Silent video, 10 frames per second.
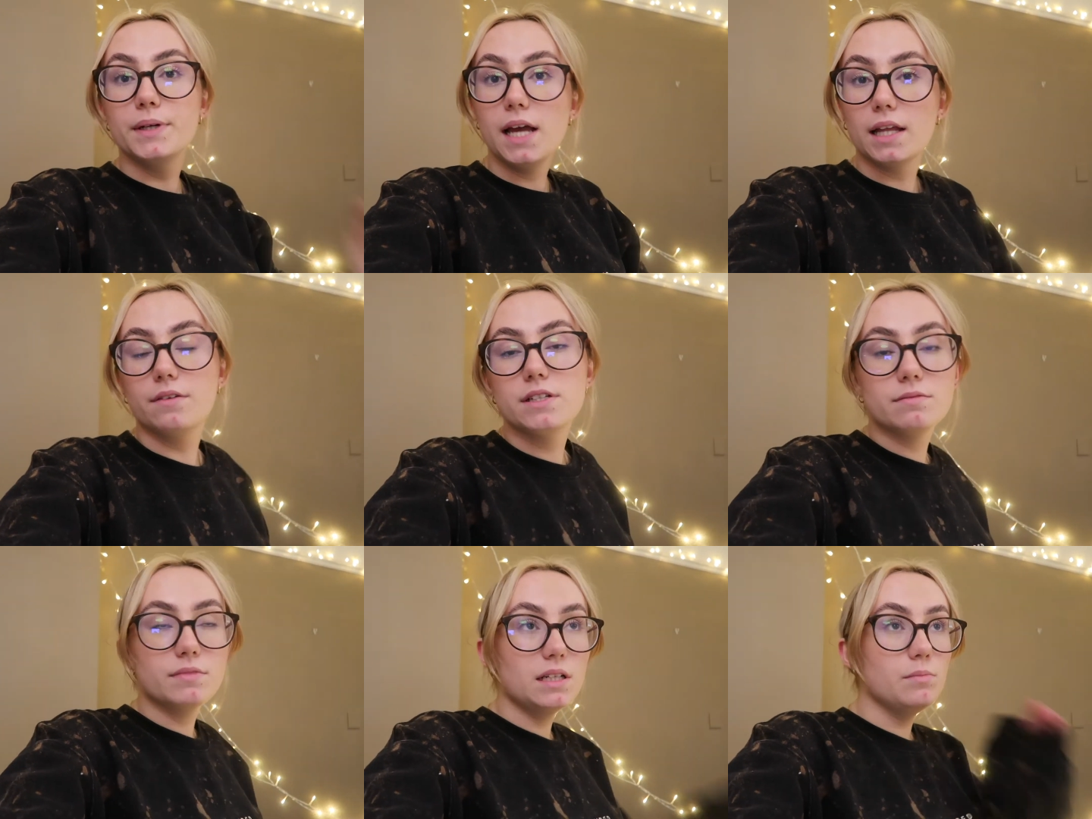yeah, there
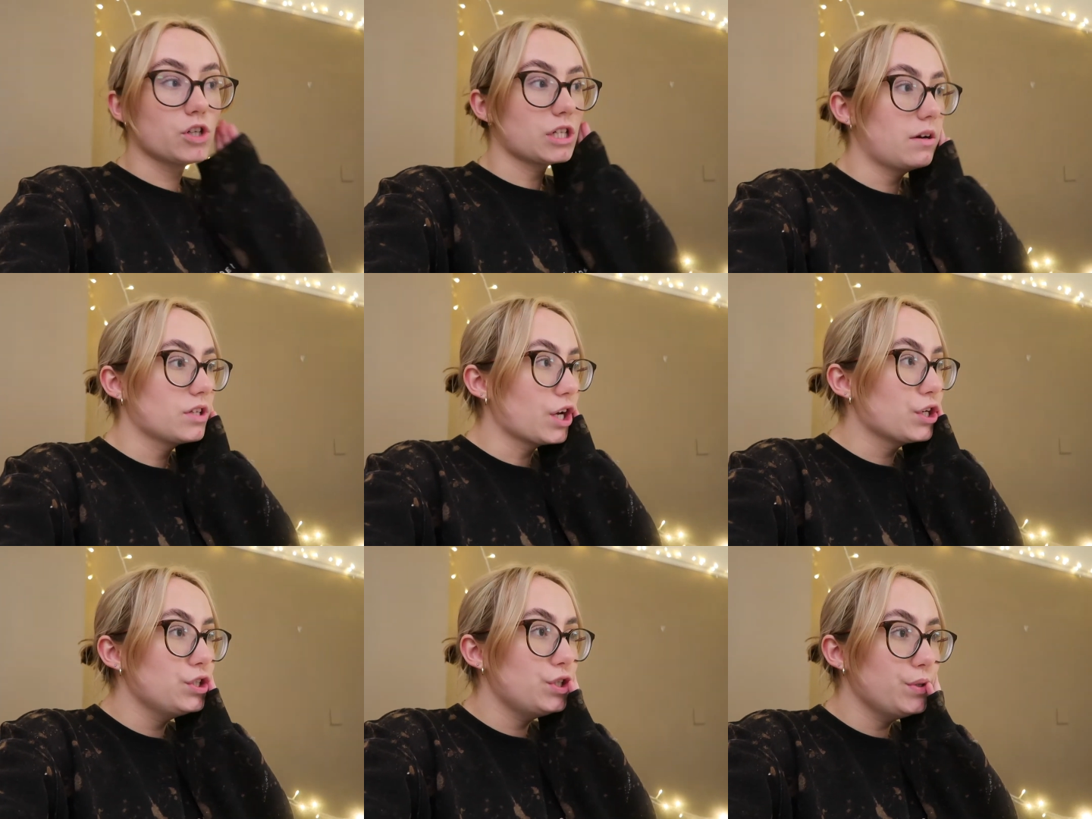isn't really much else I
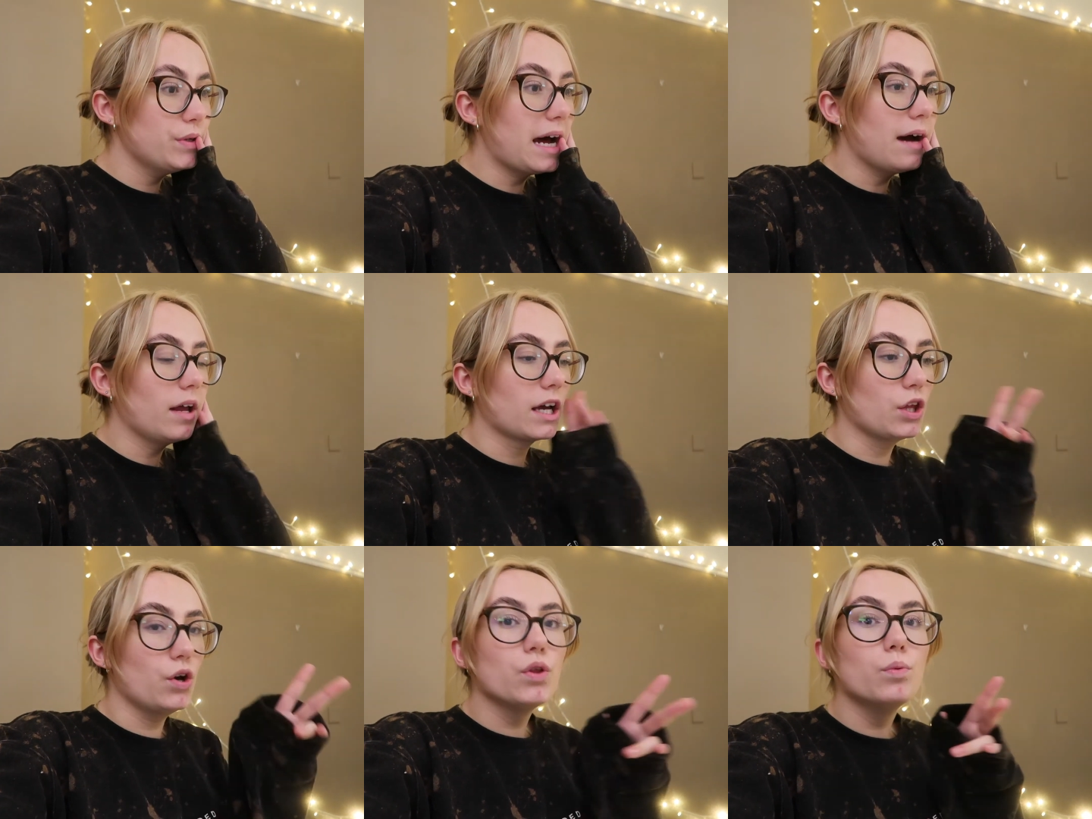can do now, like
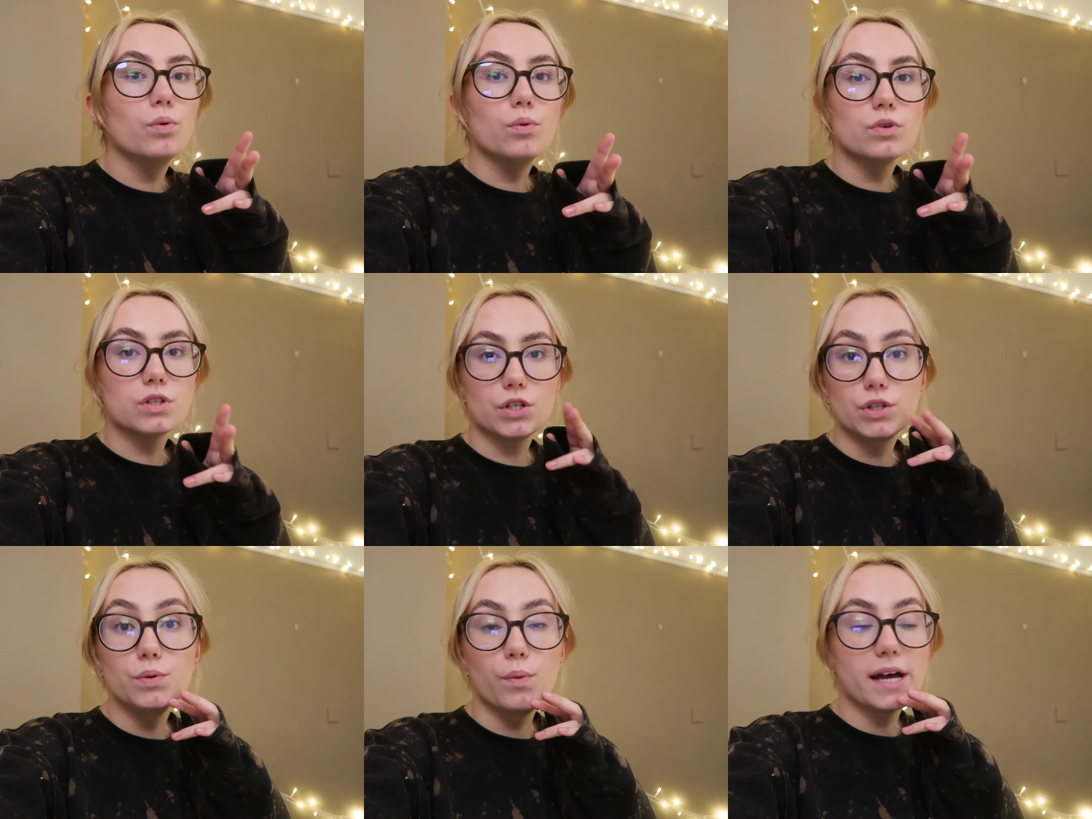the other walls are
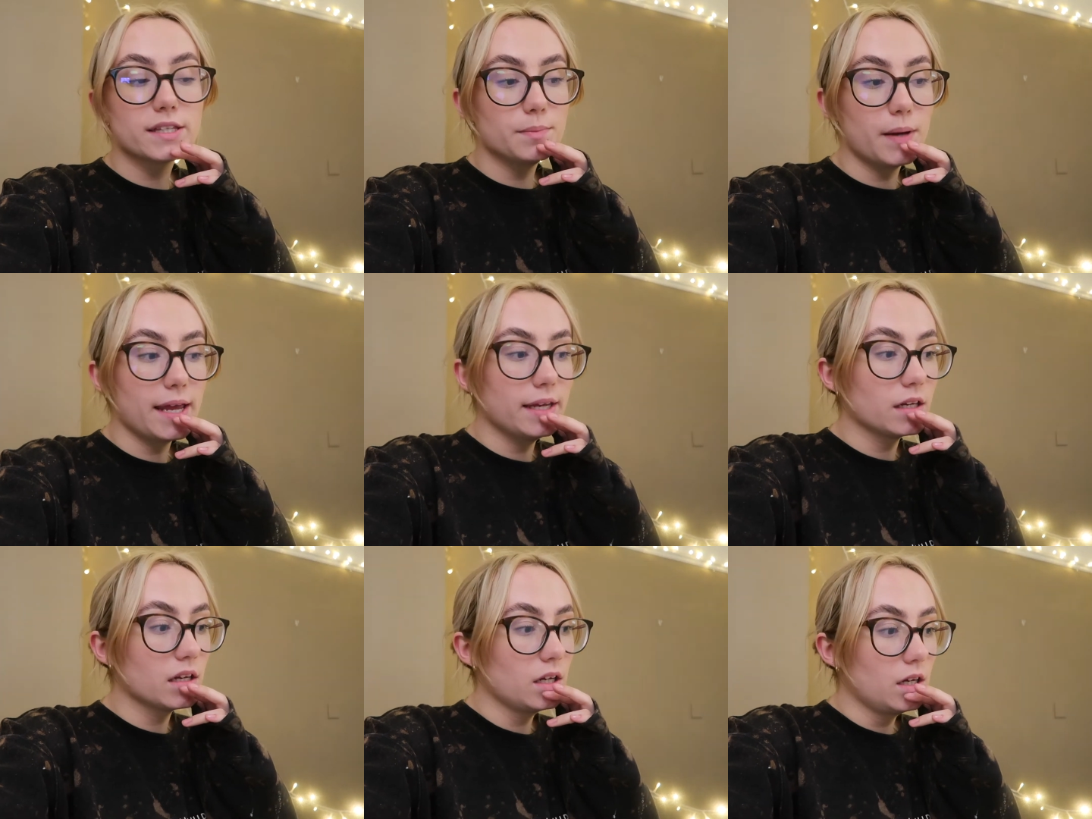too wet to paint.